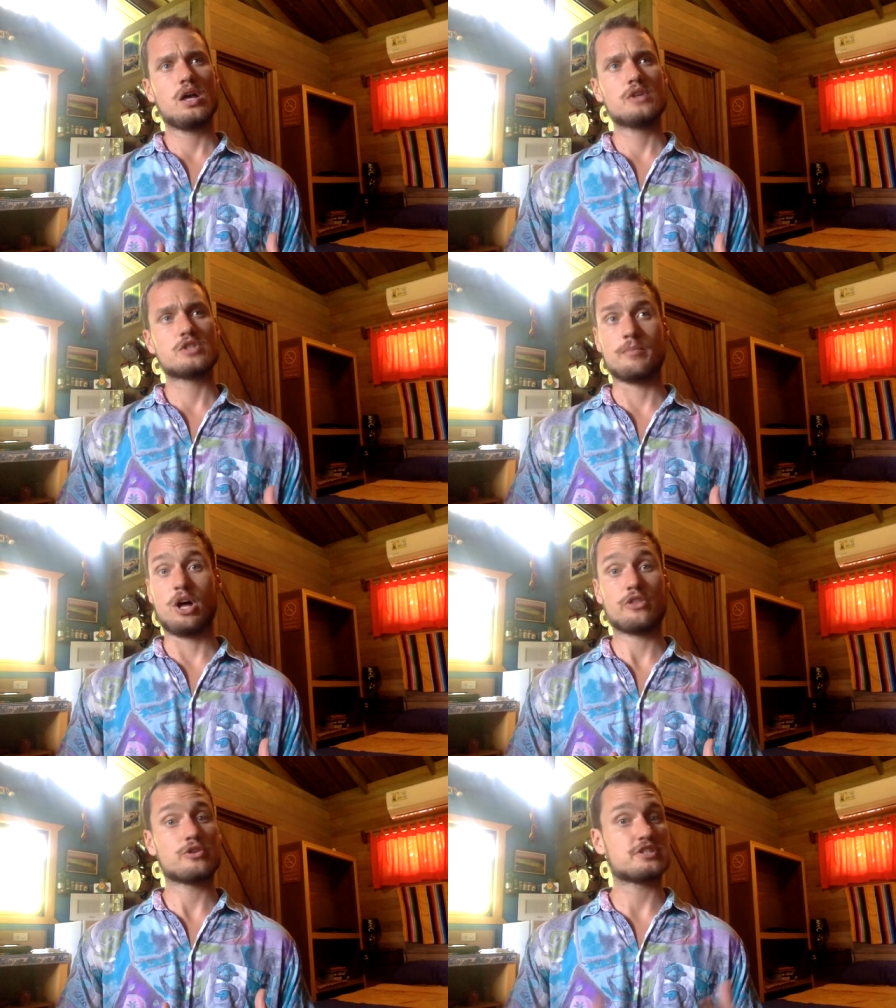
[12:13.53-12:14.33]
some
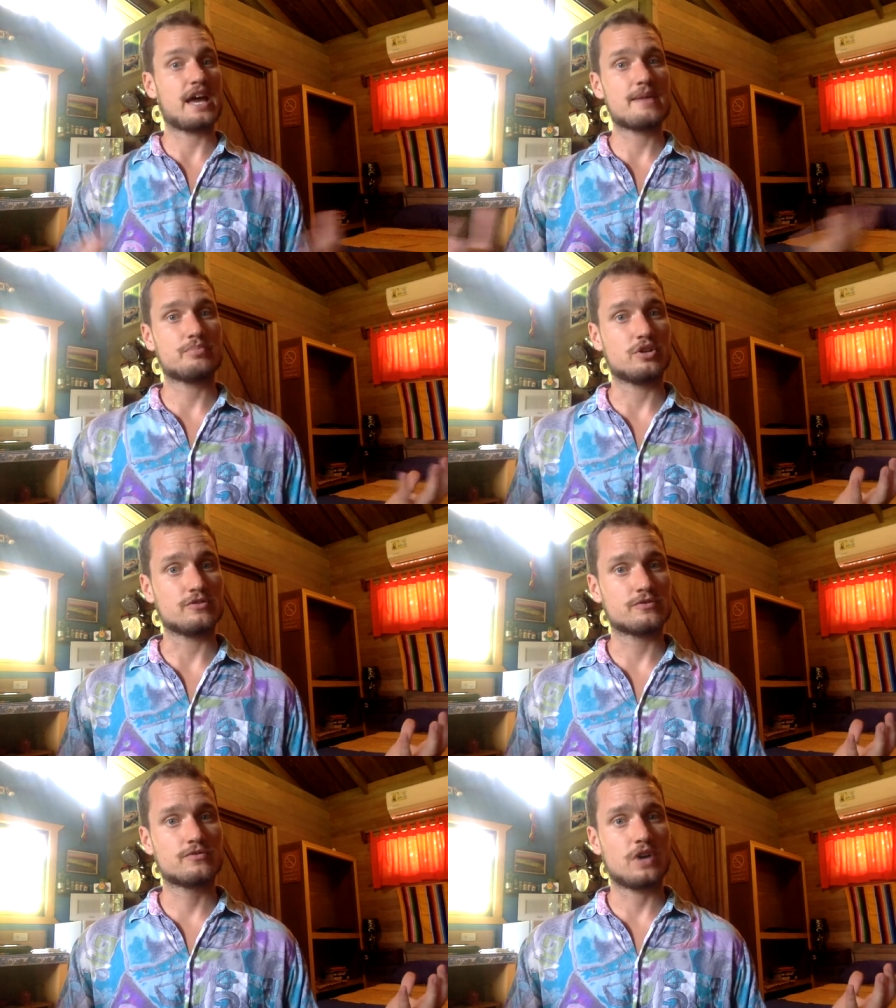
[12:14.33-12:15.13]
other type
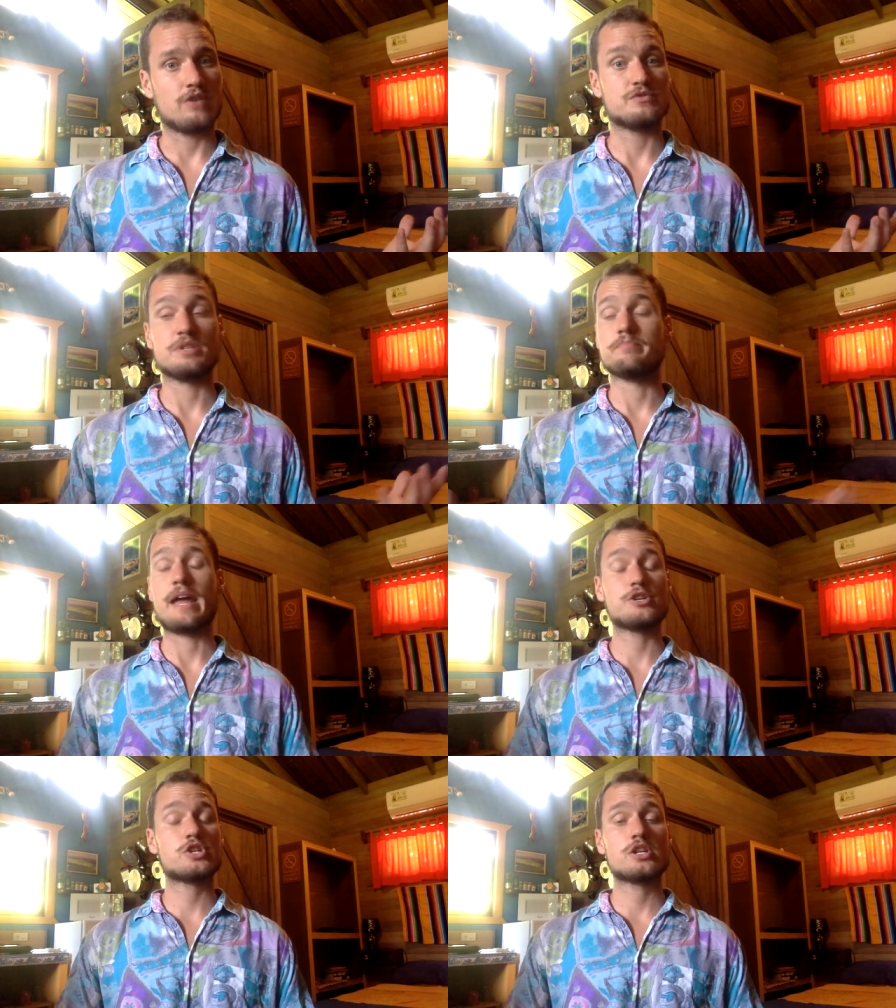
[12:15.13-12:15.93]
of, of
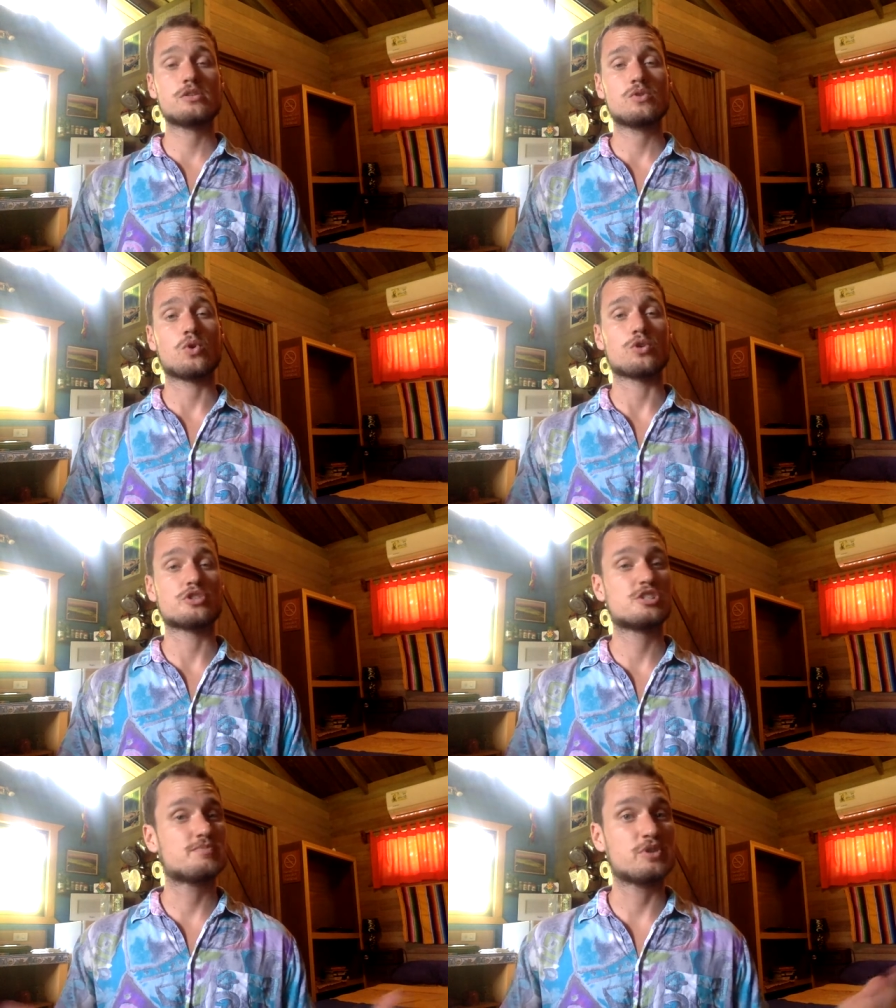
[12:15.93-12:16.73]
dimension or
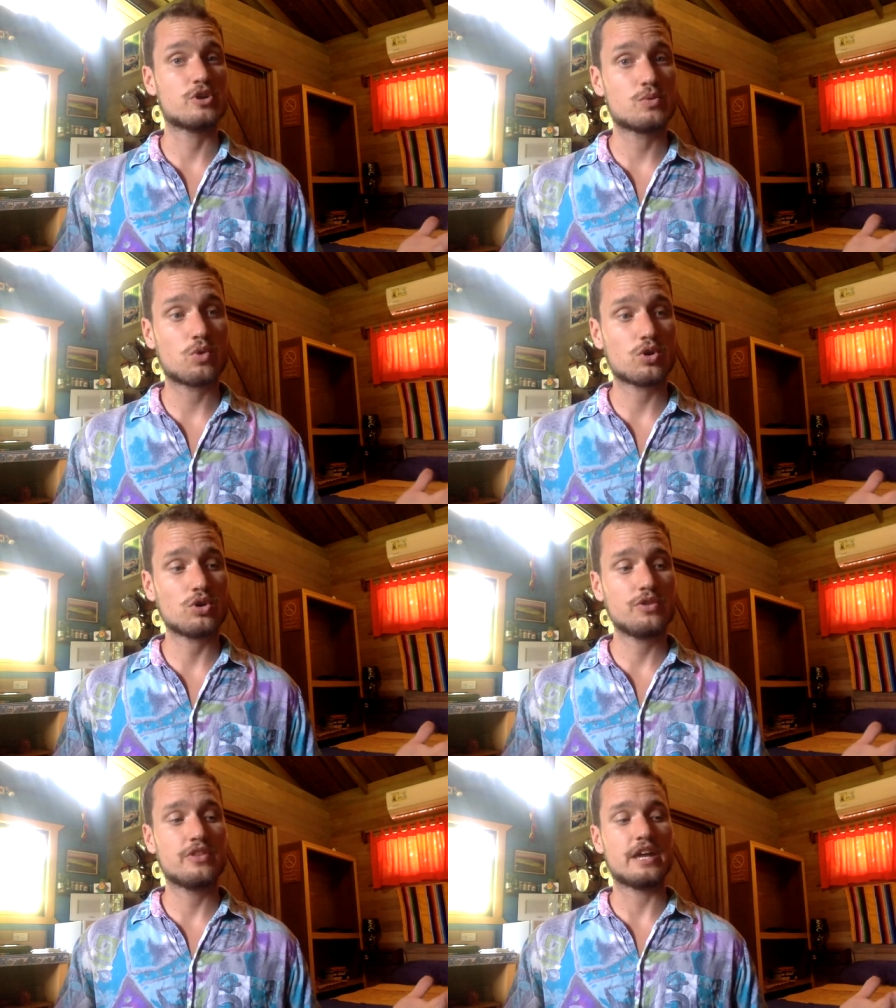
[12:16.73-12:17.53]
spirit
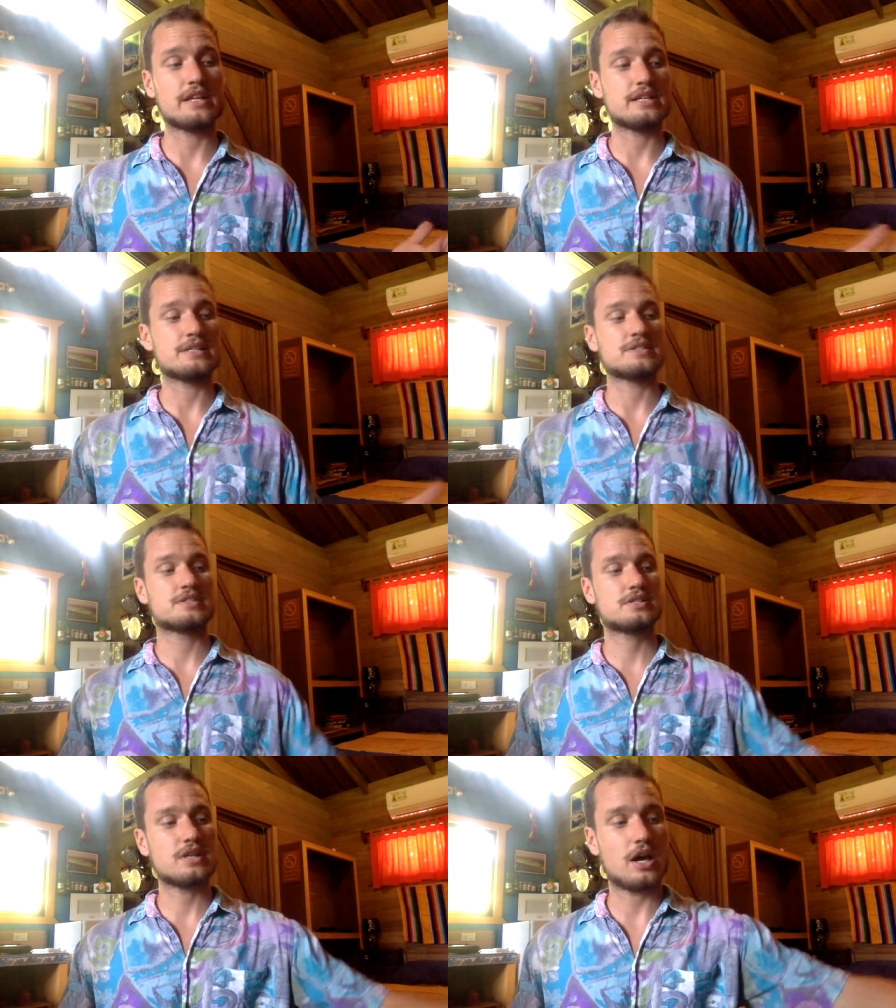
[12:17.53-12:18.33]
world that
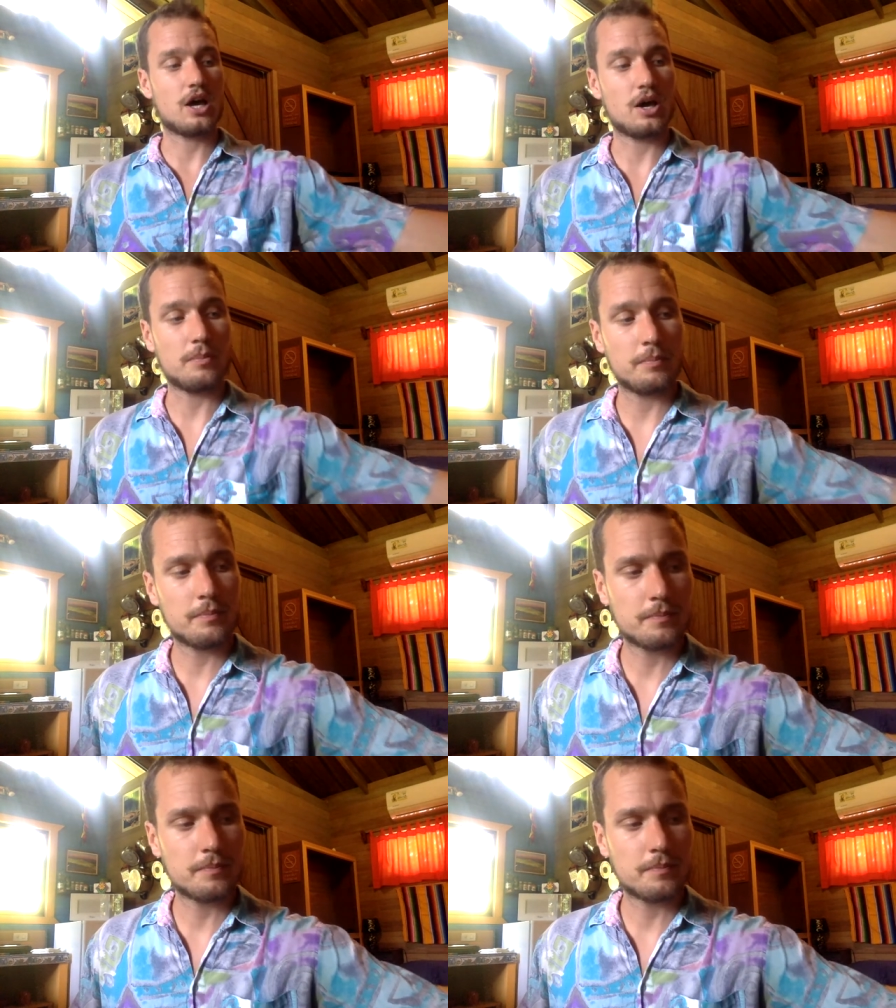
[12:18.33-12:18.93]
is um,